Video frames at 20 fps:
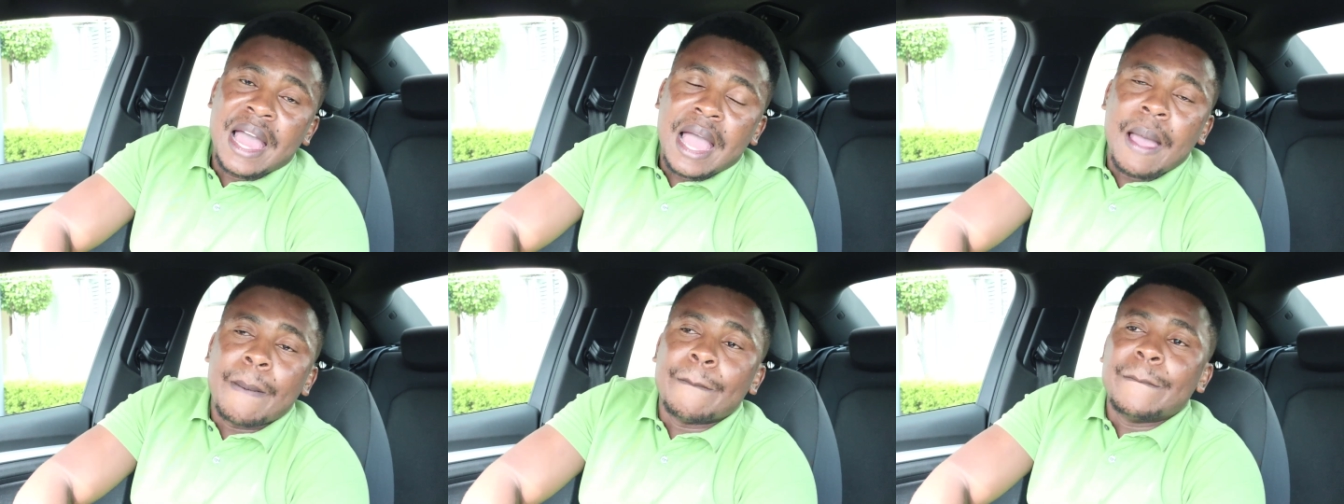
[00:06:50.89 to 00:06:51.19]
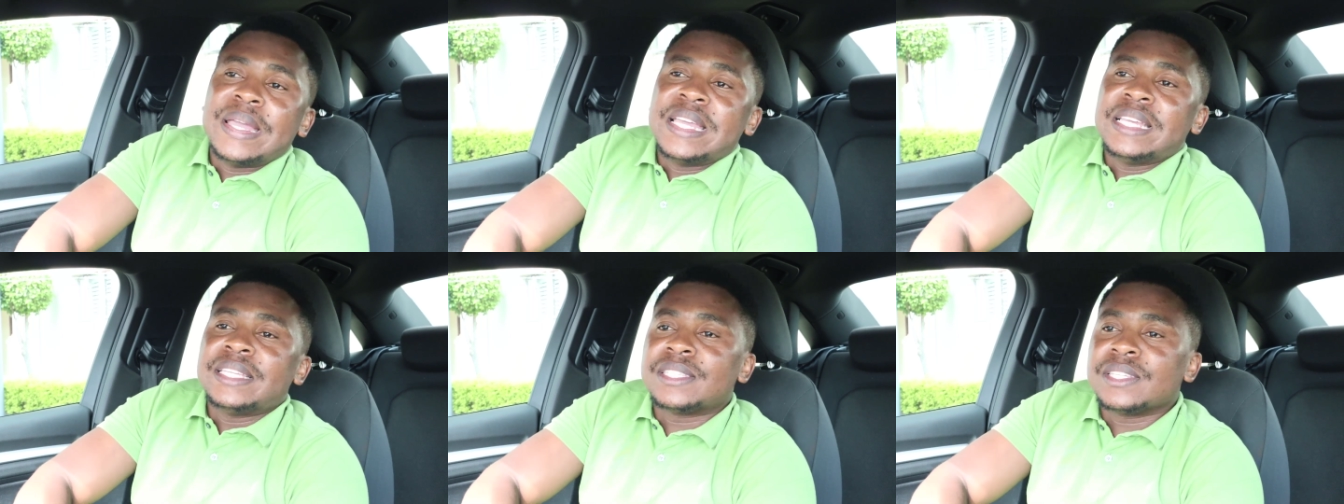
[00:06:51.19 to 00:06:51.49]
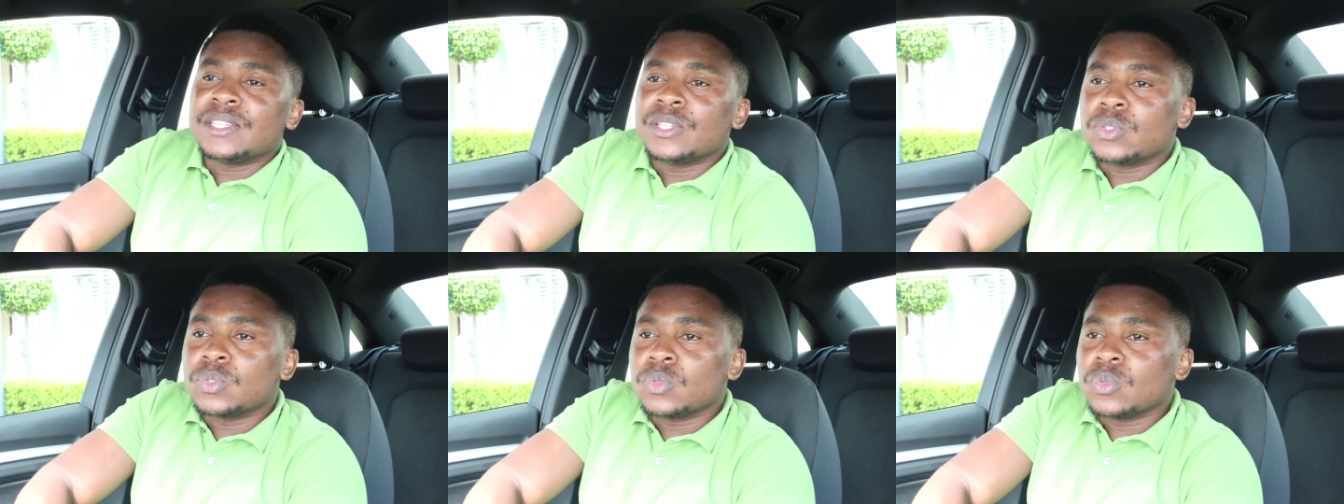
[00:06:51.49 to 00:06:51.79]

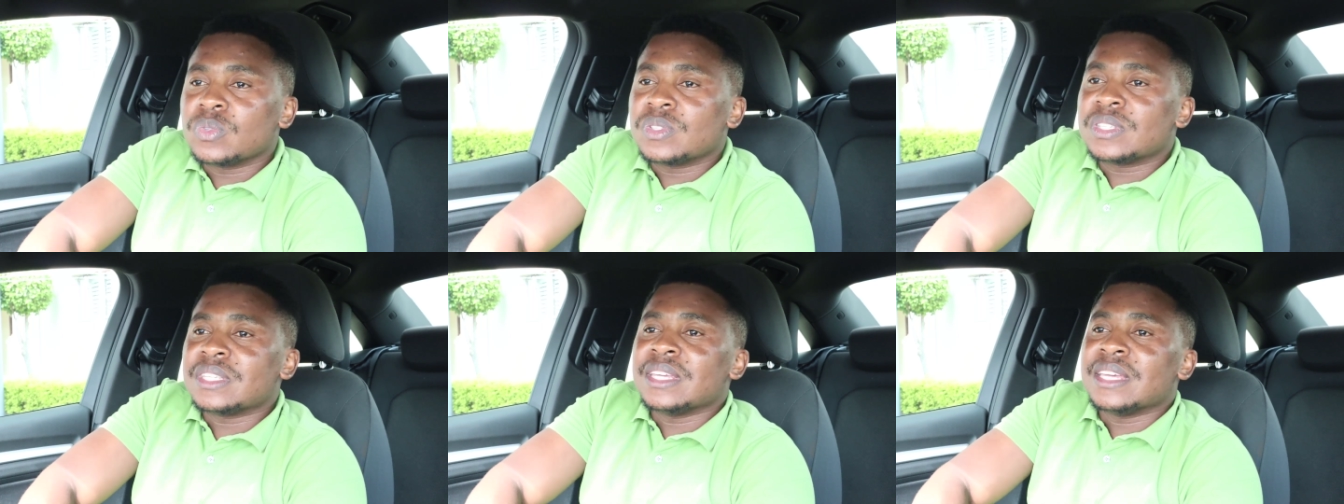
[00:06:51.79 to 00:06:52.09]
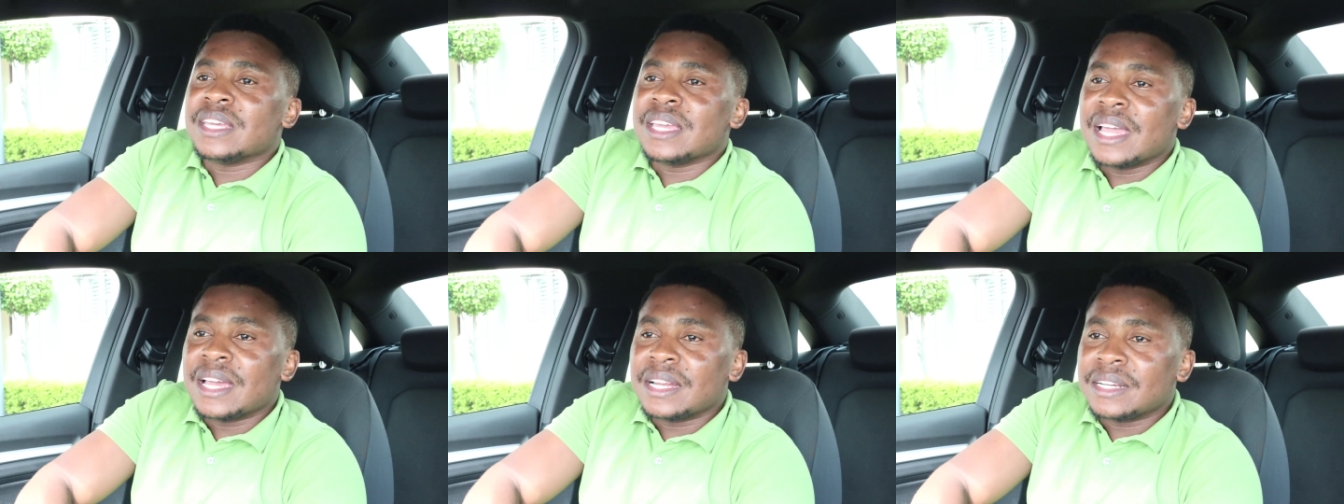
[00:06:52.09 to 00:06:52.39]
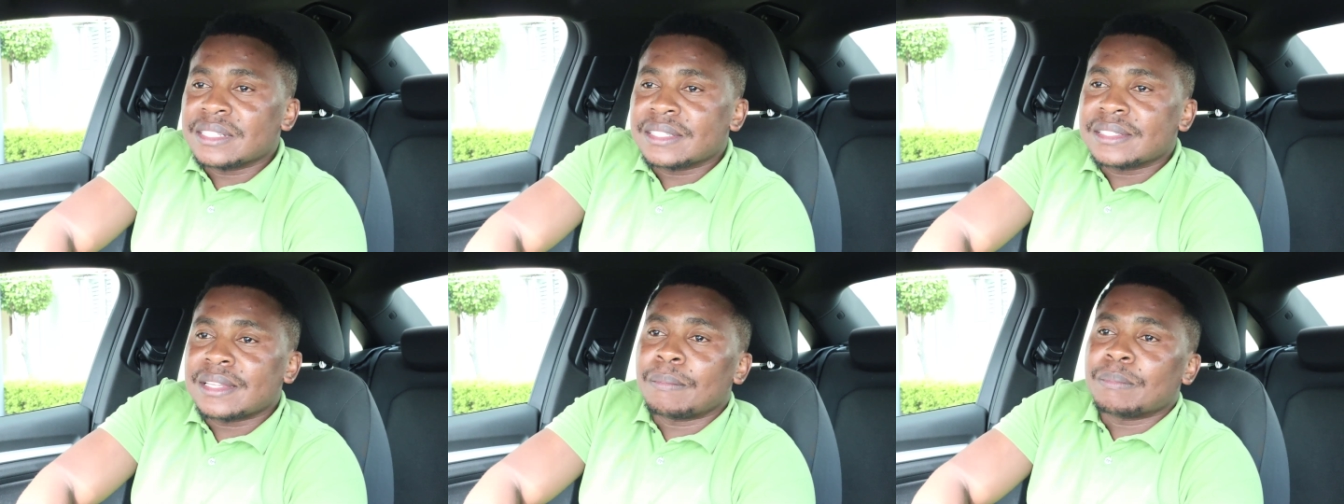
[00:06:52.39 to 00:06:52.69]
amazing to see
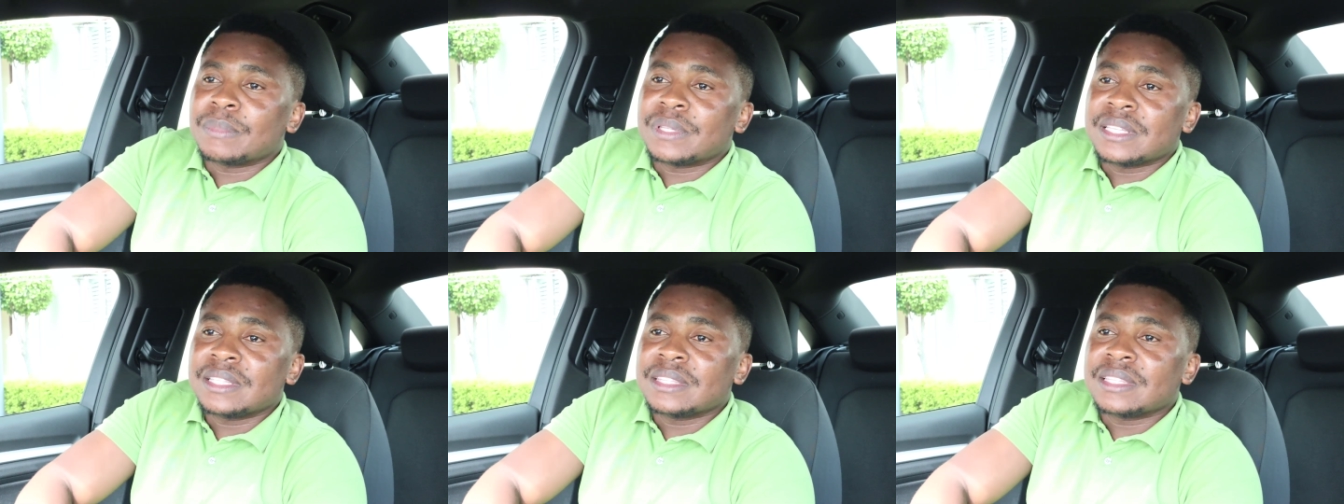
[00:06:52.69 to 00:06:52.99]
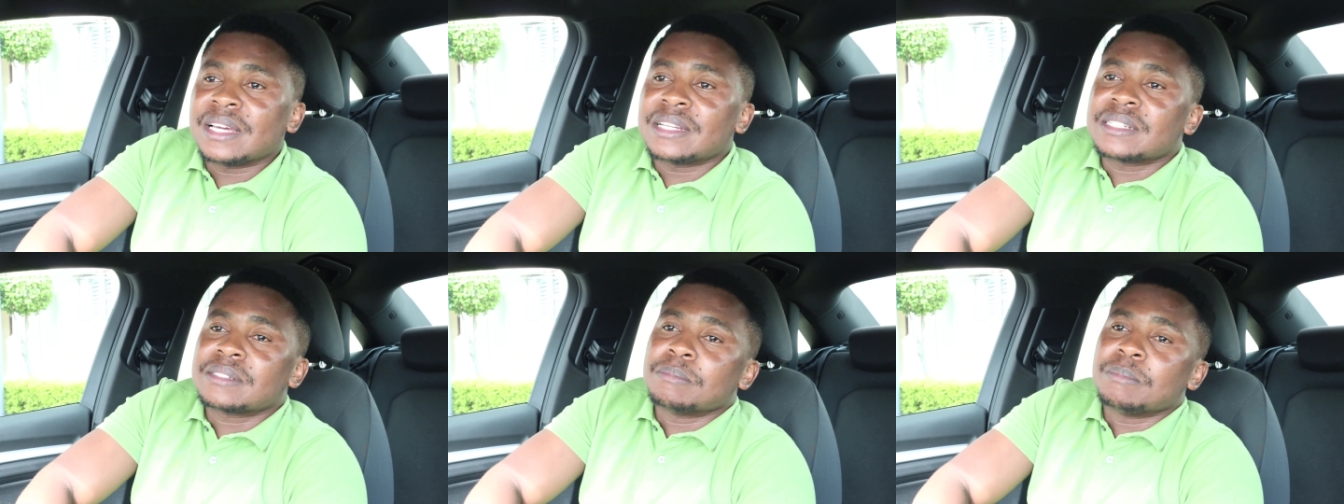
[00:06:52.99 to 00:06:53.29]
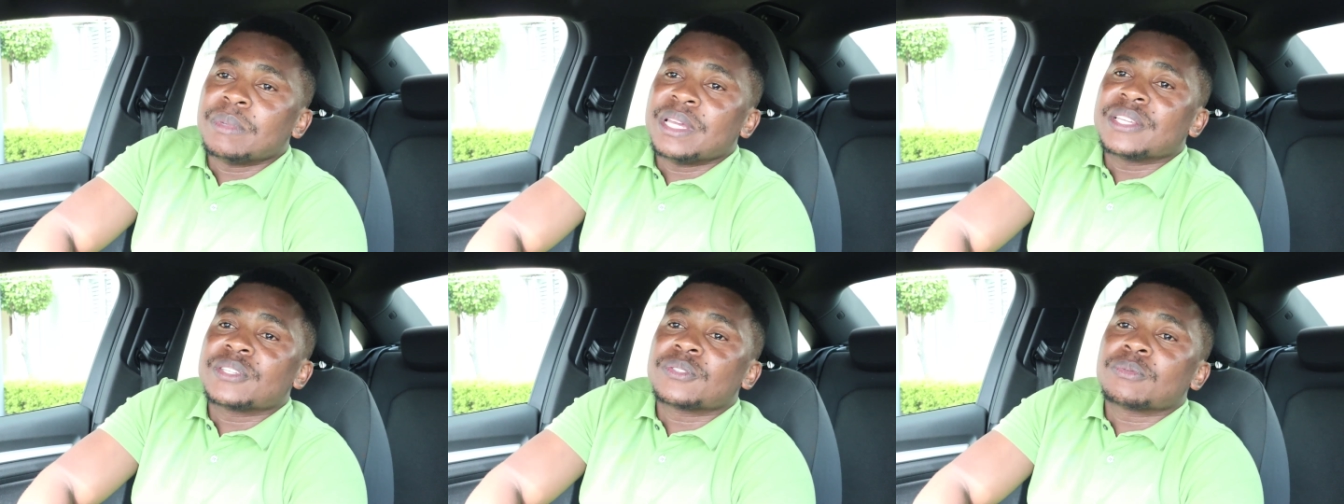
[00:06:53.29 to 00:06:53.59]
and something that
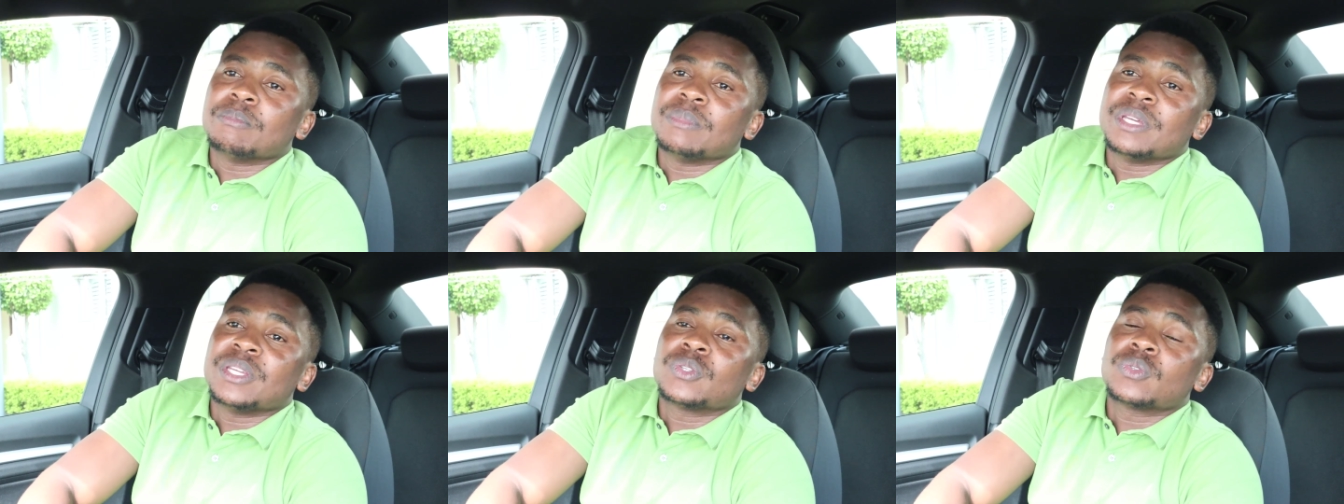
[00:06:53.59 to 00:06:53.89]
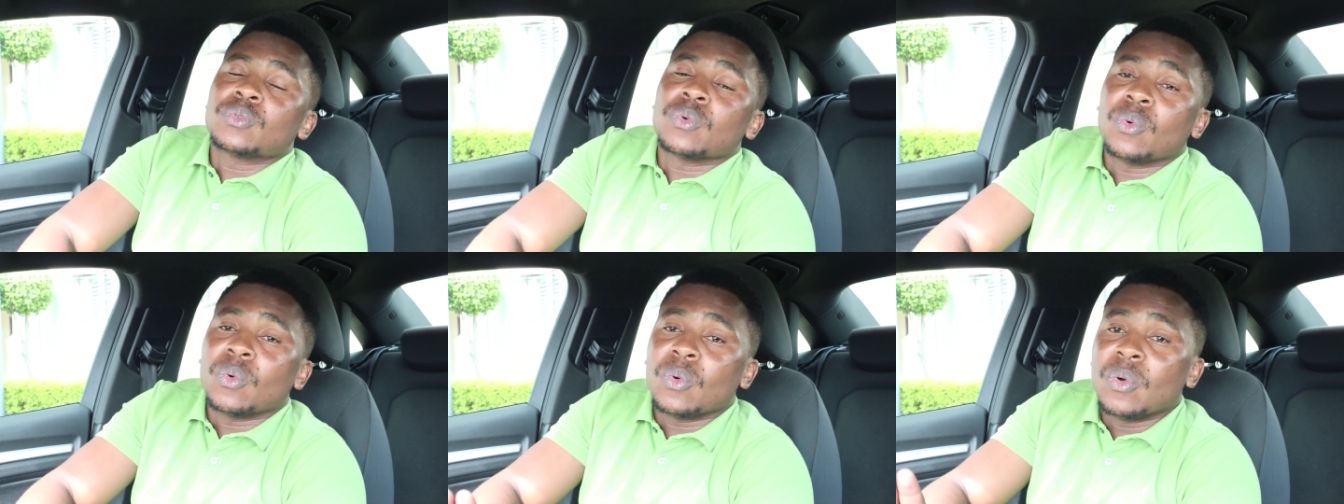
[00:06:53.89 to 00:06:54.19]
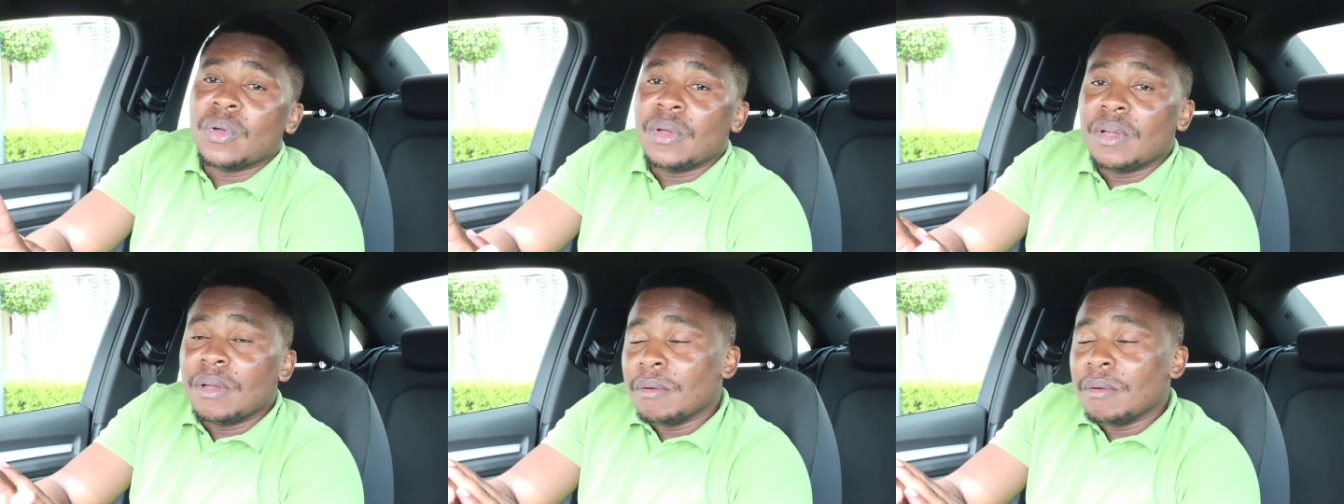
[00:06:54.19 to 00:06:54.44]
makes me to